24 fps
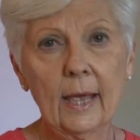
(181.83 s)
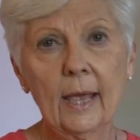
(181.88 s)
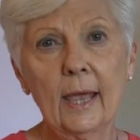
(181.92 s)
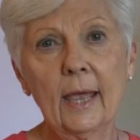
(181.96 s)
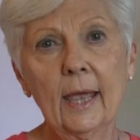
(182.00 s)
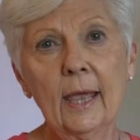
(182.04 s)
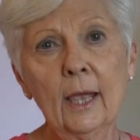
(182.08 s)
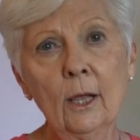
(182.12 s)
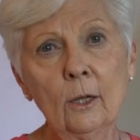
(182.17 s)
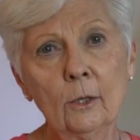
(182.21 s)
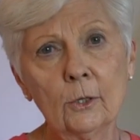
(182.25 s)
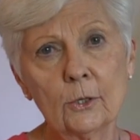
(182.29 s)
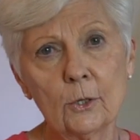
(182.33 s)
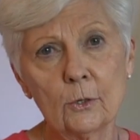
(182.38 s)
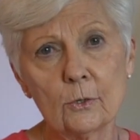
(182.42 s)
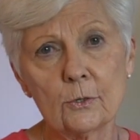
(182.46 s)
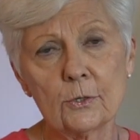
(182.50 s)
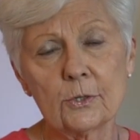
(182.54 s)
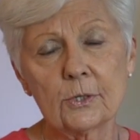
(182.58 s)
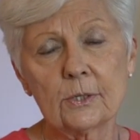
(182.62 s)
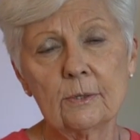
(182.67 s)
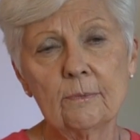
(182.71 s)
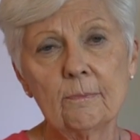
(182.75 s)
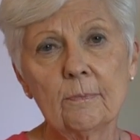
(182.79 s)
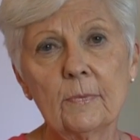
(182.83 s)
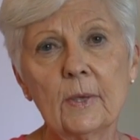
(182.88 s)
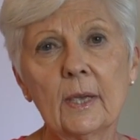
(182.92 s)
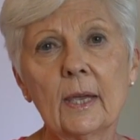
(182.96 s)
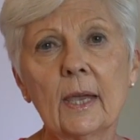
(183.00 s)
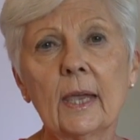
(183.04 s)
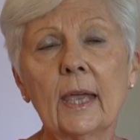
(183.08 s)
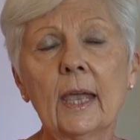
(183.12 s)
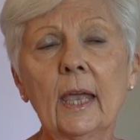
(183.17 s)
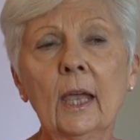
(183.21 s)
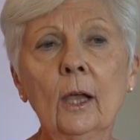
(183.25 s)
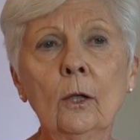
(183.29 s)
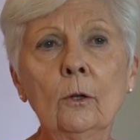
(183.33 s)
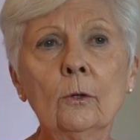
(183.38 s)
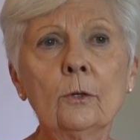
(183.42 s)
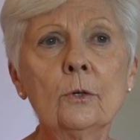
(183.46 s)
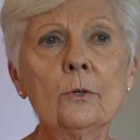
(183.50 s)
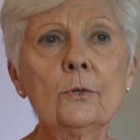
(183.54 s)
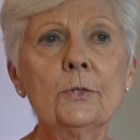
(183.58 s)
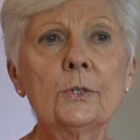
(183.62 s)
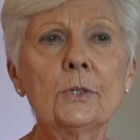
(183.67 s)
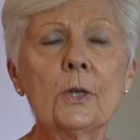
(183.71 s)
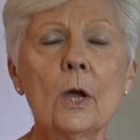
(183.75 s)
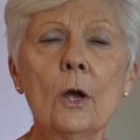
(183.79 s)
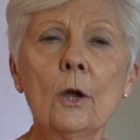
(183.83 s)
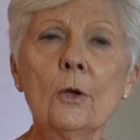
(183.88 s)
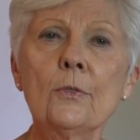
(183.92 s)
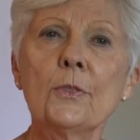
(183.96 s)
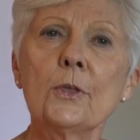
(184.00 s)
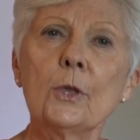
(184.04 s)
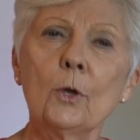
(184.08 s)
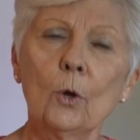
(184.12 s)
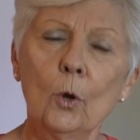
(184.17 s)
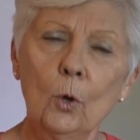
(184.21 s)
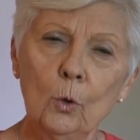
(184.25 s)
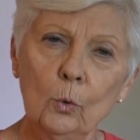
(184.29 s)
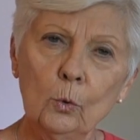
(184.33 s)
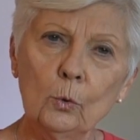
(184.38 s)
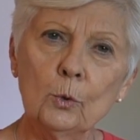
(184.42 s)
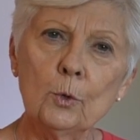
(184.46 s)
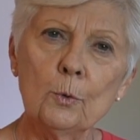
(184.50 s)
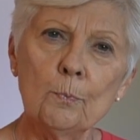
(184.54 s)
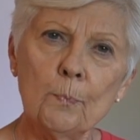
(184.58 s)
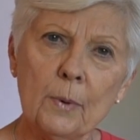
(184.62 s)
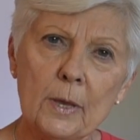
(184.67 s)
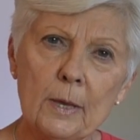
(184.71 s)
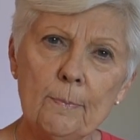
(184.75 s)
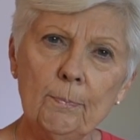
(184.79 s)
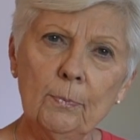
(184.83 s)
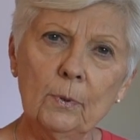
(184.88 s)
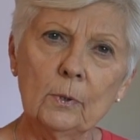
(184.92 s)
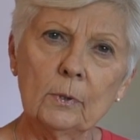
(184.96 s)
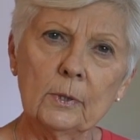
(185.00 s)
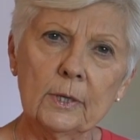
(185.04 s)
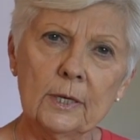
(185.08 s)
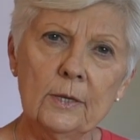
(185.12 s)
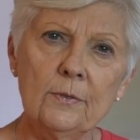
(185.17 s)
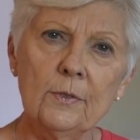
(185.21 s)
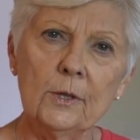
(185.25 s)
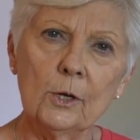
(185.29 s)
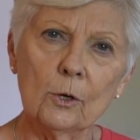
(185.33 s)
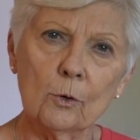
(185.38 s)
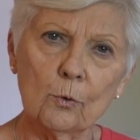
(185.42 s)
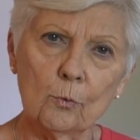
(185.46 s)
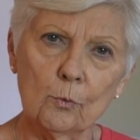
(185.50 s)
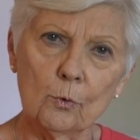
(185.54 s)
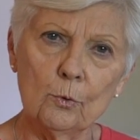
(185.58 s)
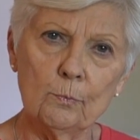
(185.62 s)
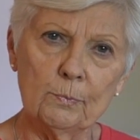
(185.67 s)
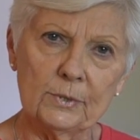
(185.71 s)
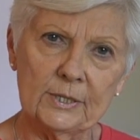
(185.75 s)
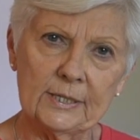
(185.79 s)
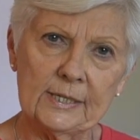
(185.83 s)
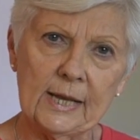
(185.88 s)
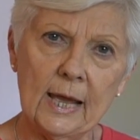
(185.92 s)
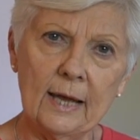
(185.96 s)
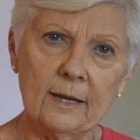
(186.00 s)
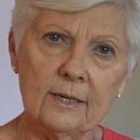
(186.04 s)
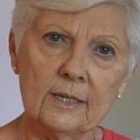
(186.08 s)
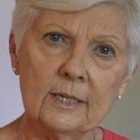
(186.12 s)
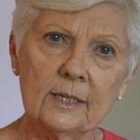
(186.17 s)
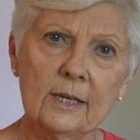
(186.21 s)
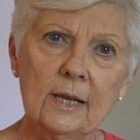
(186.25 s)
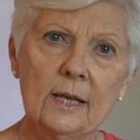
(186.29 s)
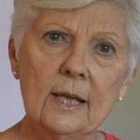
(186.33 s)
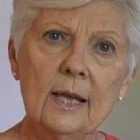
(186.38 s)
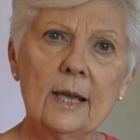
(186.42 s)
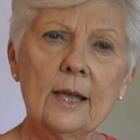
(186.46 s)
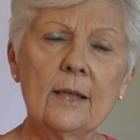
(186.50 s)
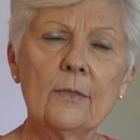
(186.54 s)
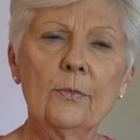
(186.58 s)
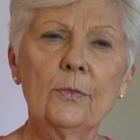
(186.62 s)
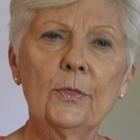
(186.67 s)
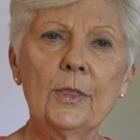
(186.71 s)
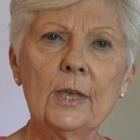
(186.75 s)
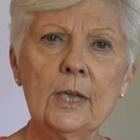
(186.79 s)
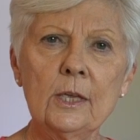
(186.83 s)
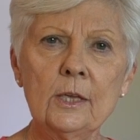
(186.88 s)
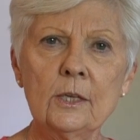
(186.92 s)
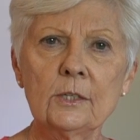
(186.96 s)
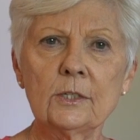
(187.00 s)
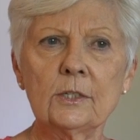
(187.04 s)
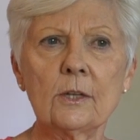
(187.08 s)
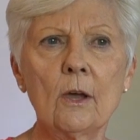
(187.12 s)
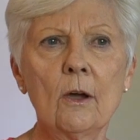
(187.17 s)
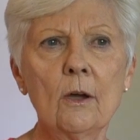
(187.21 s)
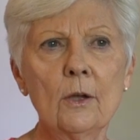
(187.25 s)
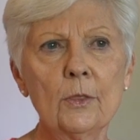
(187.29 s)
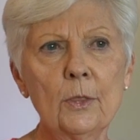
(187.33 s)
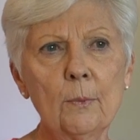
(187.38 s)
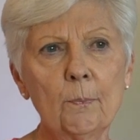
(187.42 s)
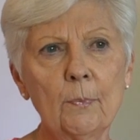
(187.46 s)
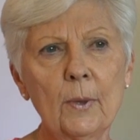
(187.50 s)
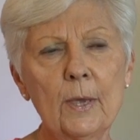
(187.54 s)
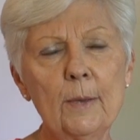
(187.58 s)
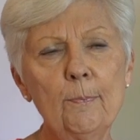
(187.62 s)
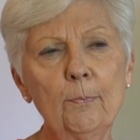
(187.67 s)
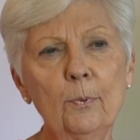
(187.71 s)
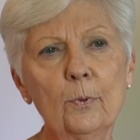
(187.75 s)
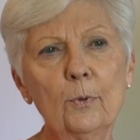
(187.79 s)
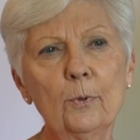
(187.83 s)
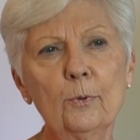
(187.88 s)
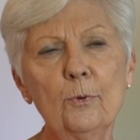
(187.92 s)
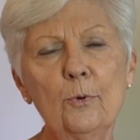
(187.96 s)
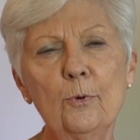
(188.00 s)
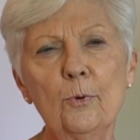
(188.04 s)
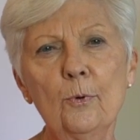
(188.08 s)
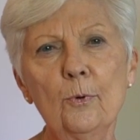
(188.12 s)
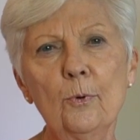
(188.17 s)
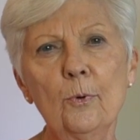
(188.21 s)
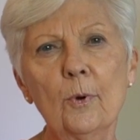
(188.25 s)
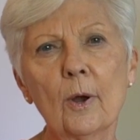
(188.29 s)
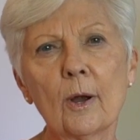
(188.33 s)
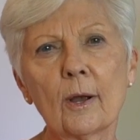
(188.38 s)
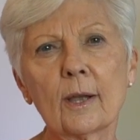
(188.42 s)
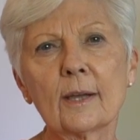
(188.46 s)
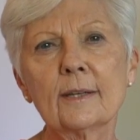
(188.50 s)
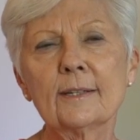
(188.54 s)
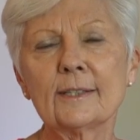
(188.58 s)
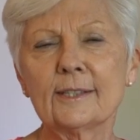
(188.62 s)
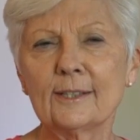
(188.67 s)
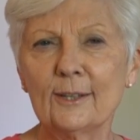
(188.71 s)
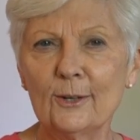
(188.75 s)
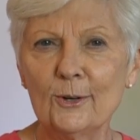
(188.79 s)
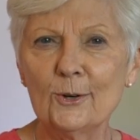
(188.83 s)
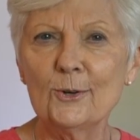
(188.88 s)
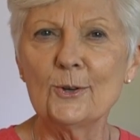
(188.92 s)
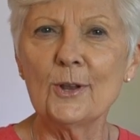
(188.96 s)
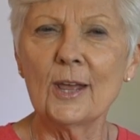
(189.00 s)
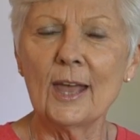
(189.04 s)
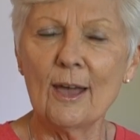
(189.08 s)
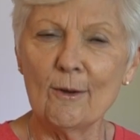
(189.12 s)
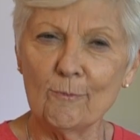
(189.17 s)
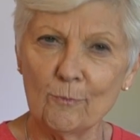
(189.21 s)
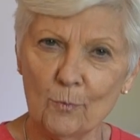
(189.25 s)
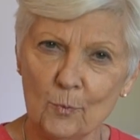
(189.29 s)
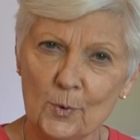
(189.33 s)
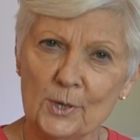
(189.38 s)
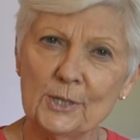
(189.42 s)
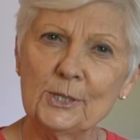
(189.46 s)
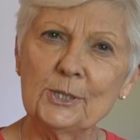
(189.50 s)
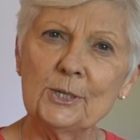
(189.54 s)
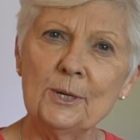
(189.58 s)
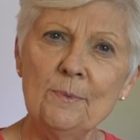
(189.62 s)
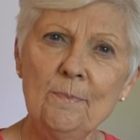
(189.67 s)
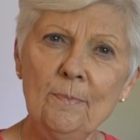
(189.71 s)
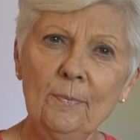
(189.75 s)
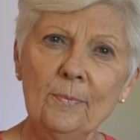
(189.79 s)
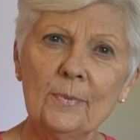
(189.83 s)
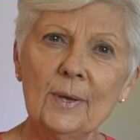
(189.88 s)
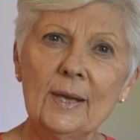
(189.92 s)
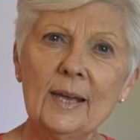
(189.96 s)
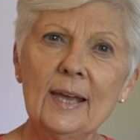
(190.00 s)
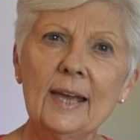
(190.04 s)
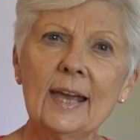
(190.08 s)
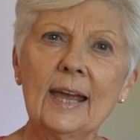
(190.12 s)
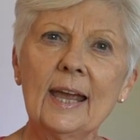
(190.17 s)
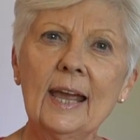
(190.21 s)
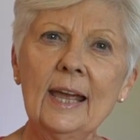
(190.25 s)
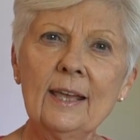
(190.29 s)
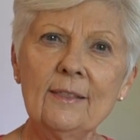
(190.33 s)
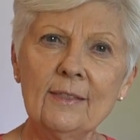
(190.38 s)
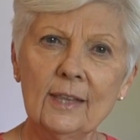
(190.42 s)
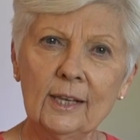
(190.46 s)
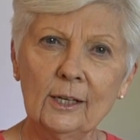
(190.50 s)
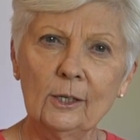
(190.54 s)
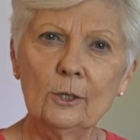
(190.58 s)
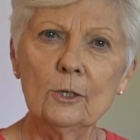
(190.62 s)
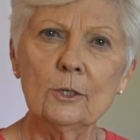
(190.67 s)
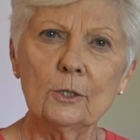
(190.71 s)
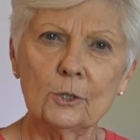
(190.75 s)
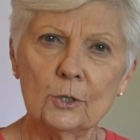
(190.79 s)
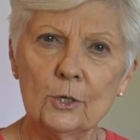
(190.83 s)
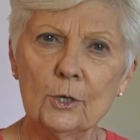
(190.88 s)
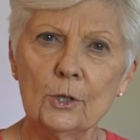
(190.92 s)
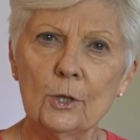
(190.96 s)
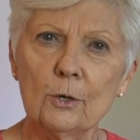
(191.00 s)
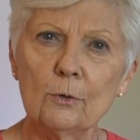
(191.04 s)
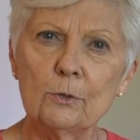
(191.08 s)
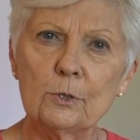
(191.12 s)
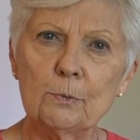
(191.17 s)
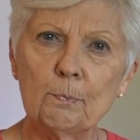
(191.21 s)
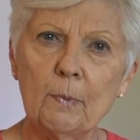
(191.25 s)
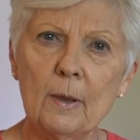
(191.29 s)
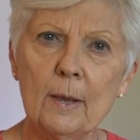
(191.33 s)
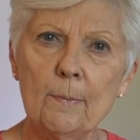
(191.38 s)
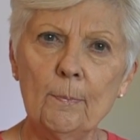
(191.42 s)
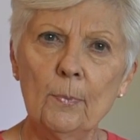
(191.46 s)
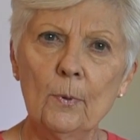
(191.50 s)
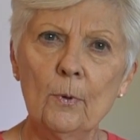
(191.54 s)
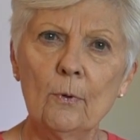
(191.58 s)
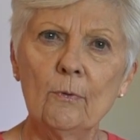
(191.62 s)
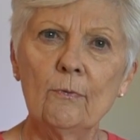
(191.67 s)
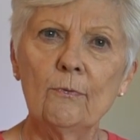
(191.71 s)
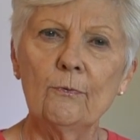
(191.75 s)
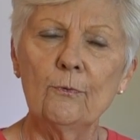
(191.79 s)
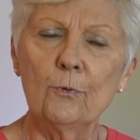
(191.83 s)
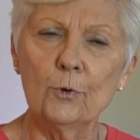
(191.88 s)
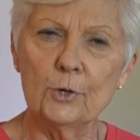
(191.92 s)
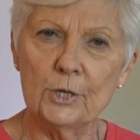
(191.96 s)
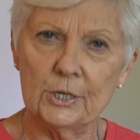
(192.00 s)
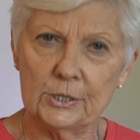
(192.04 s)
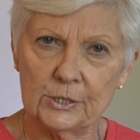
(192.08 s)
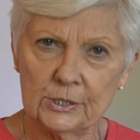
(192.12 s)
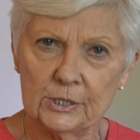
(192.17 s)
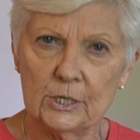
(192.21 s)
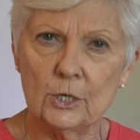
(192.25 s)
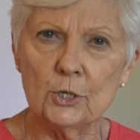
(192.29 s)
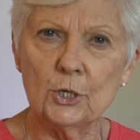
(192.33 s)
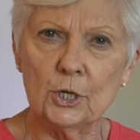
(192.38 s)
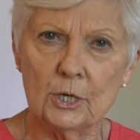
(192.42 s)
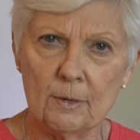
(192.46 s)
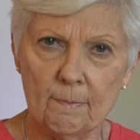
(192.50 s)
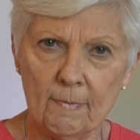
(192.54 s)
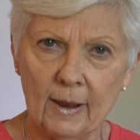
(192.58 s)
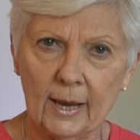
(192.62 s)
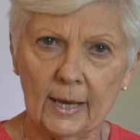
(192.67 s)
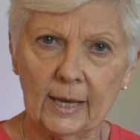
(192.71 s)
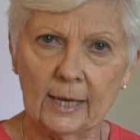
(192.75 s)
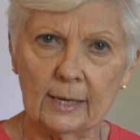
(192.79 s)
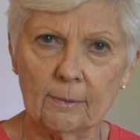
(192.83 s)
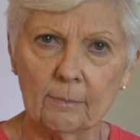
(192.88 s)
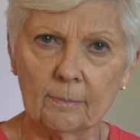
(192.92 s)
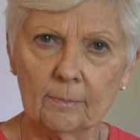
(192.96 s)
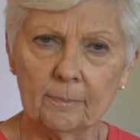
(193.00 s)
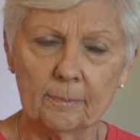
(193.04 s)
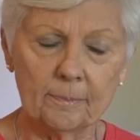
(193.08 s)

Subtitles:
Elders. Elders are the older people in their group set. These are the people who are considered to have wisdom, and they look to those people for decision making.